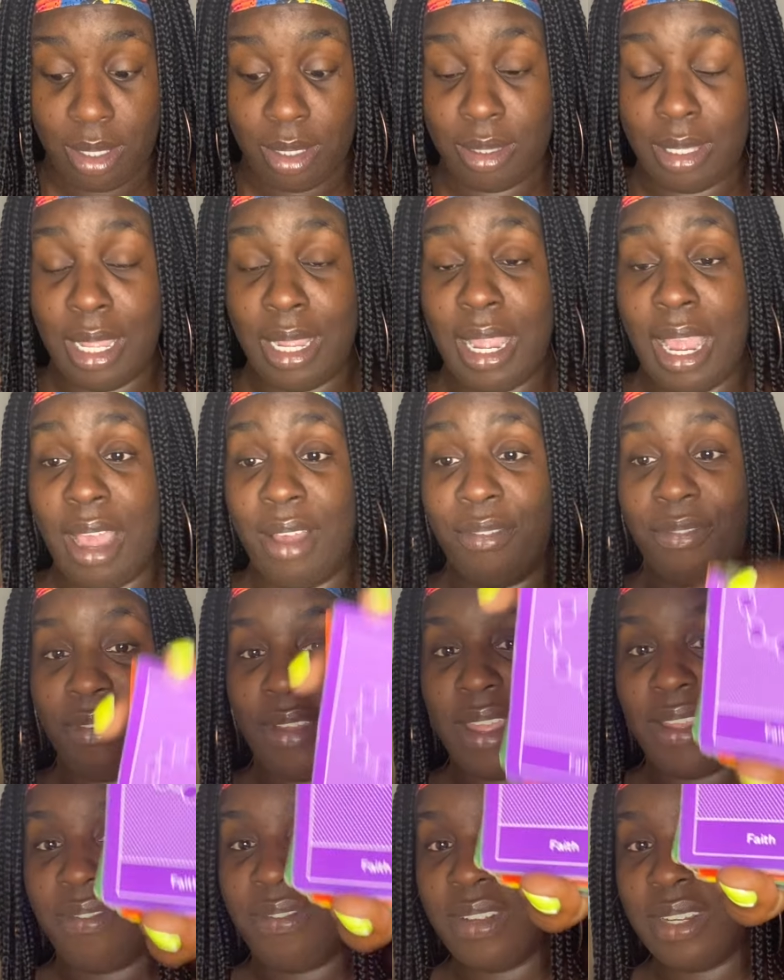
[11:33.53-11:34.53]
They got
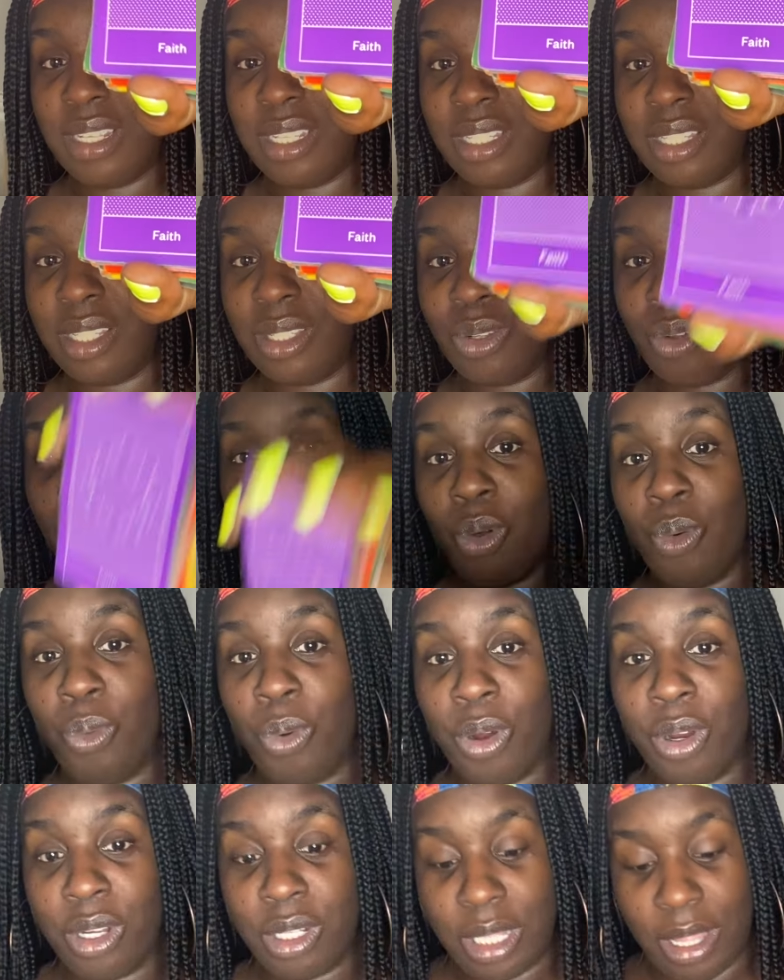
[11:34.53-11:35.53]
faith in this is going to
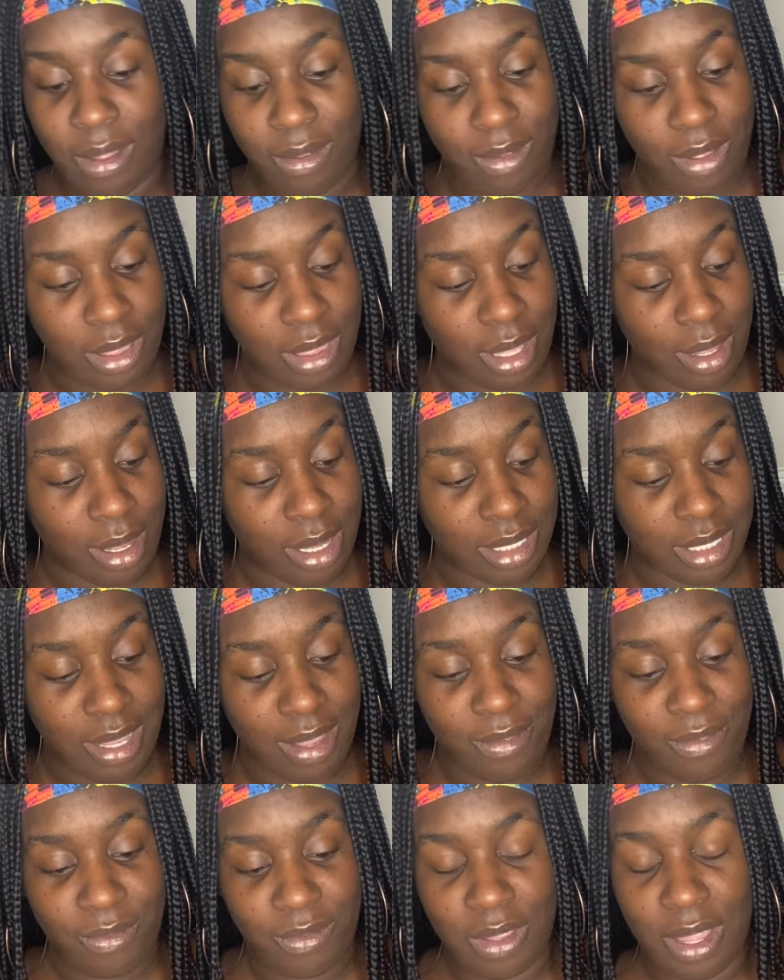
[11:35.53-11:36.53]
work because
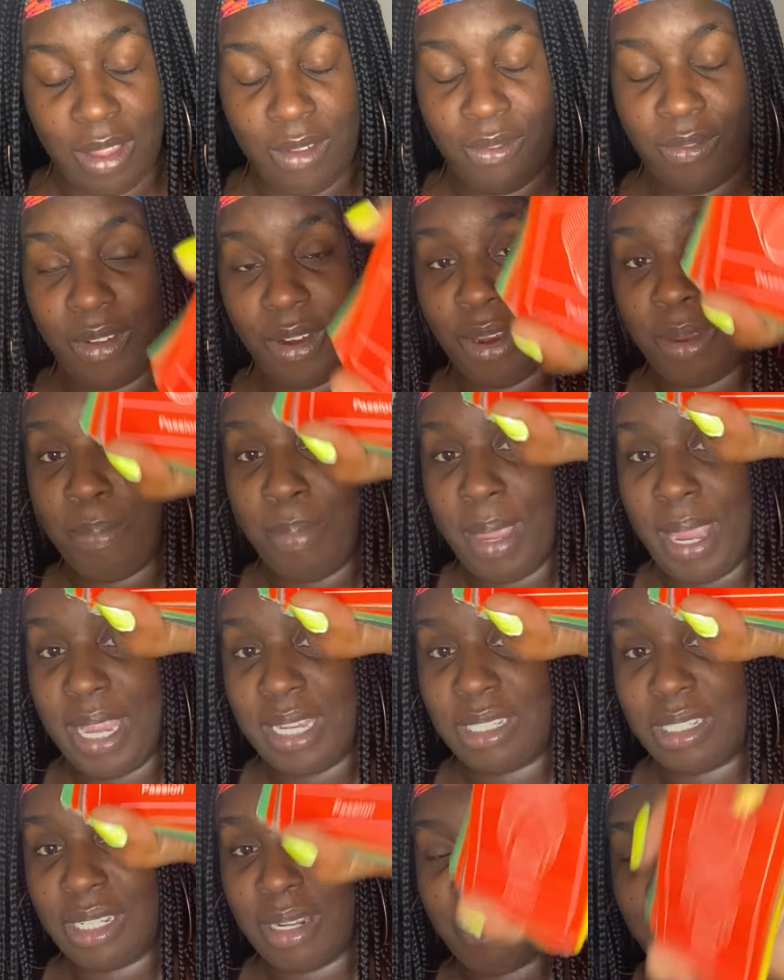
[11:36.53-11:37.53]
they're very
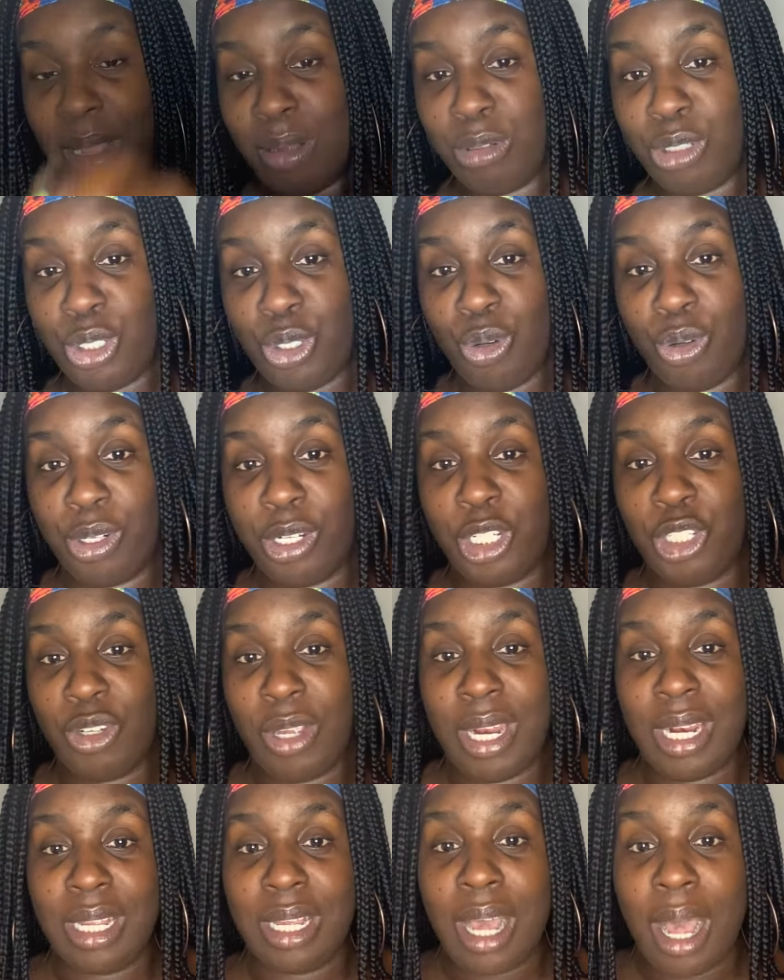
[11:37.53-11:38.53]
passionate about you, or they're
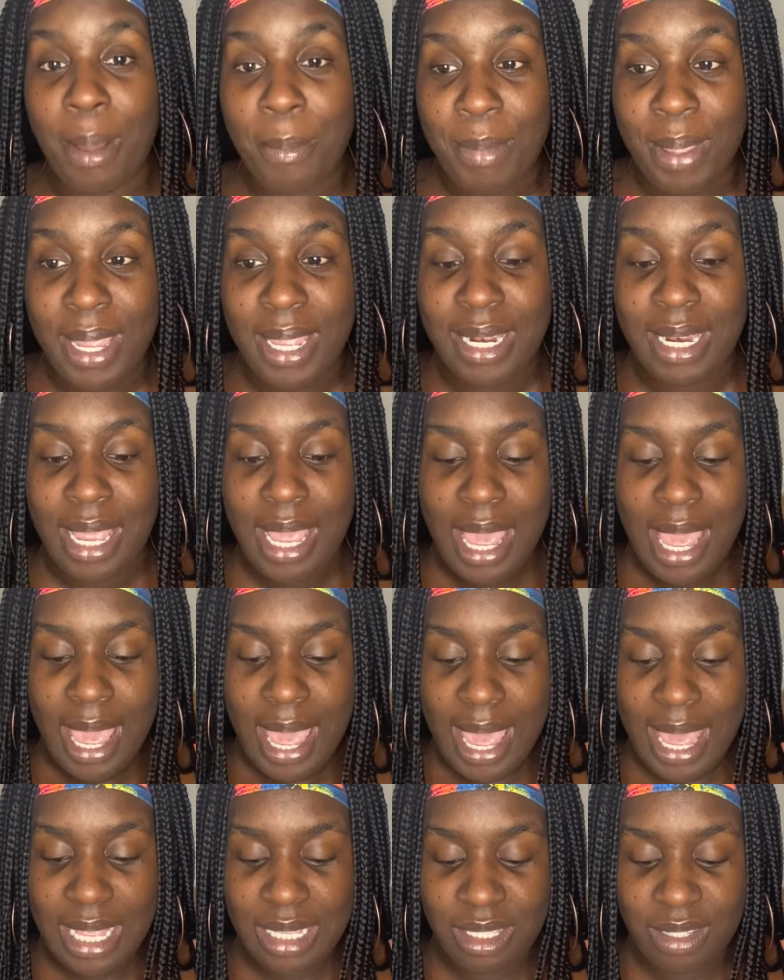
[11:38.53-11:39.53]
trying to come in
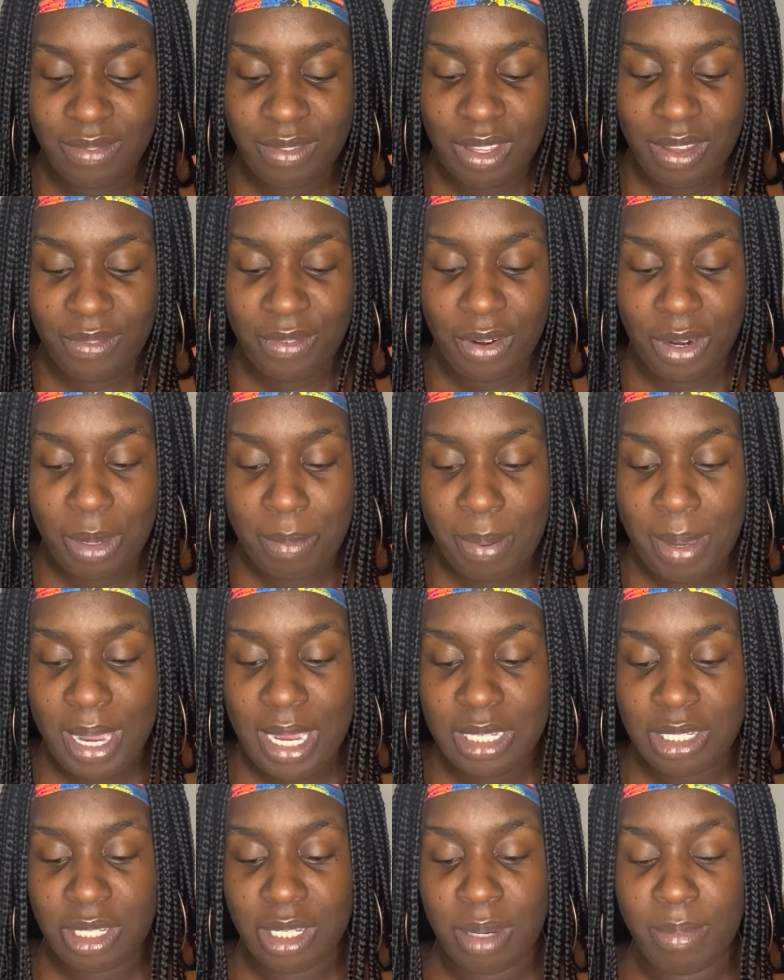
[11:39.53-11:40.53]
as if they're very
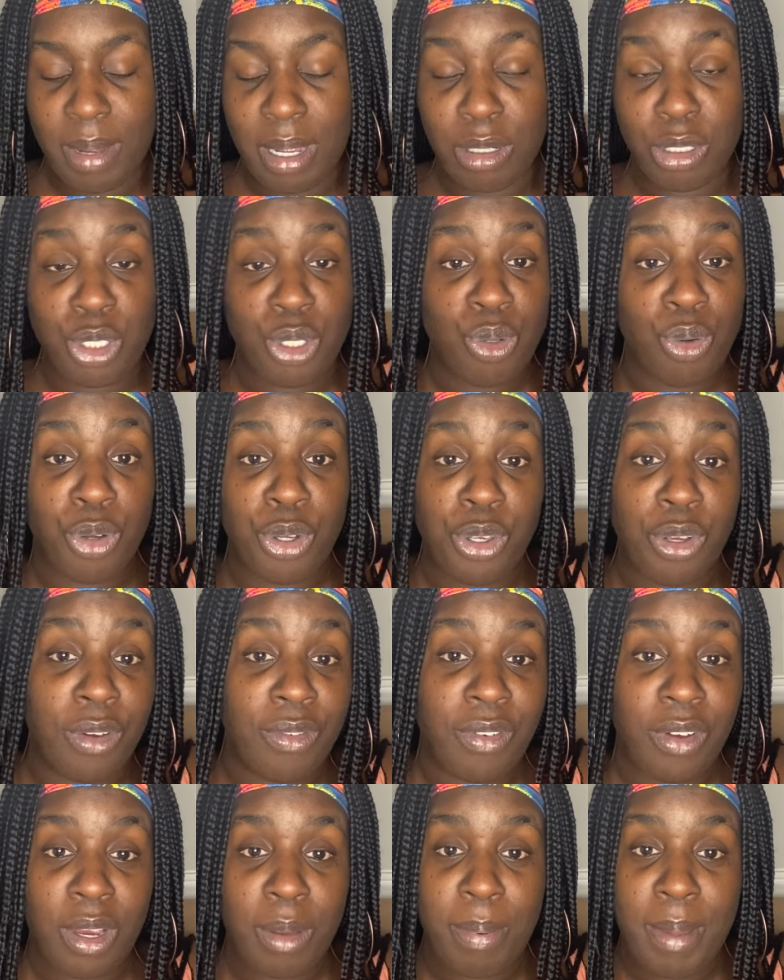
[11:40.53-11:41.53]
passionate about you, or you're
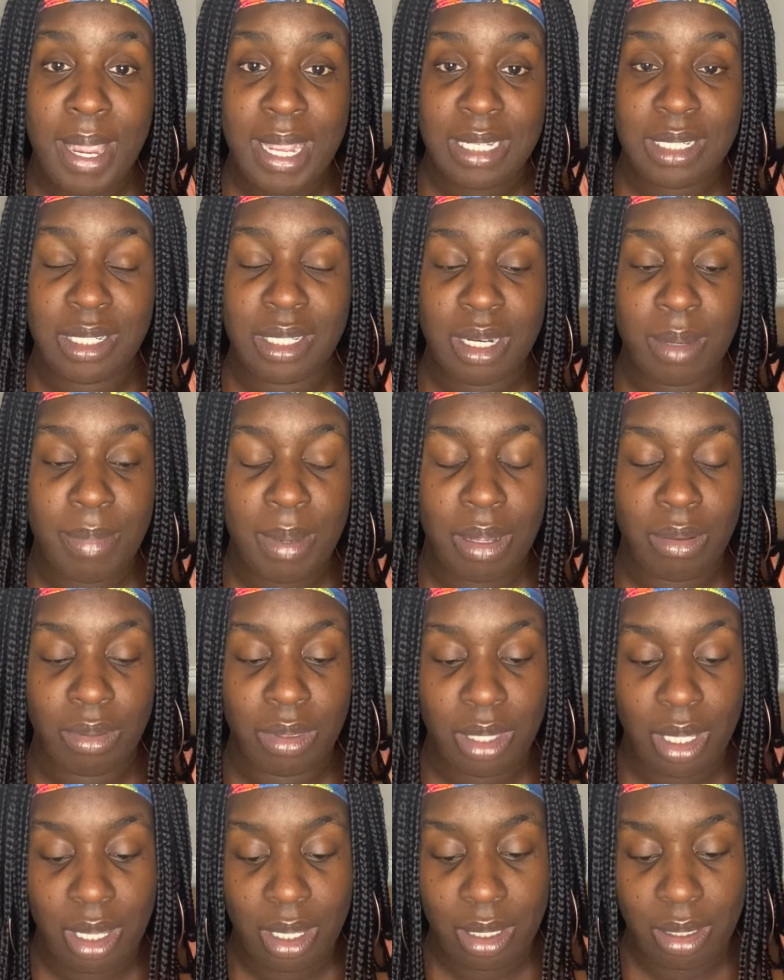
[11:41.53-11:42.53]
very passionate
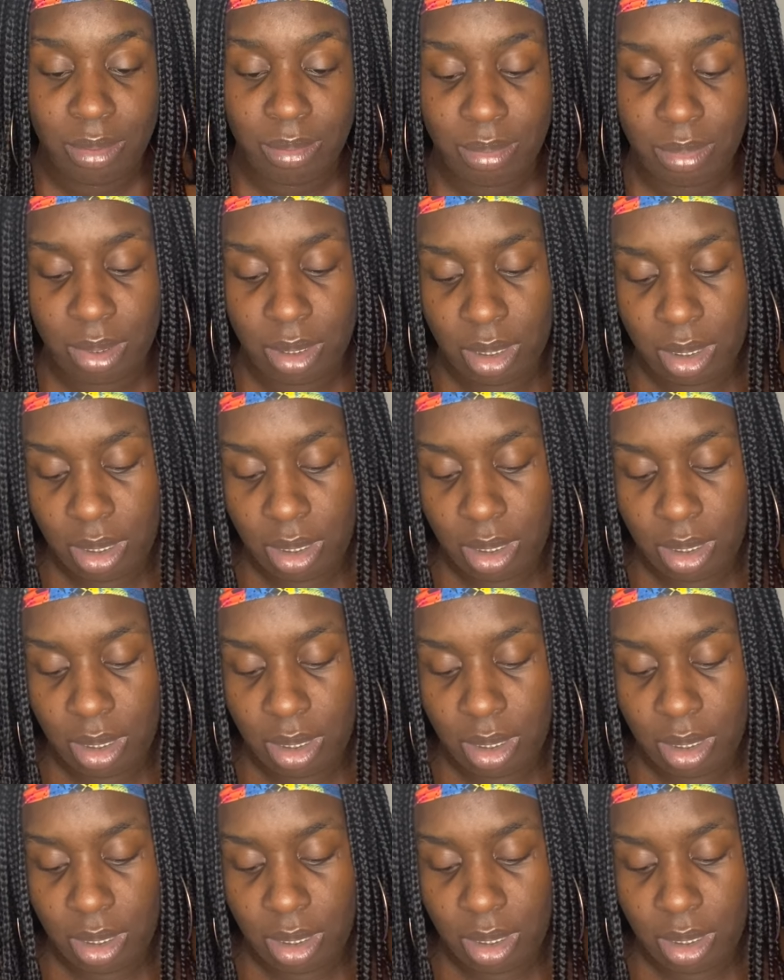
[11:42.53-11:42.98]
about them.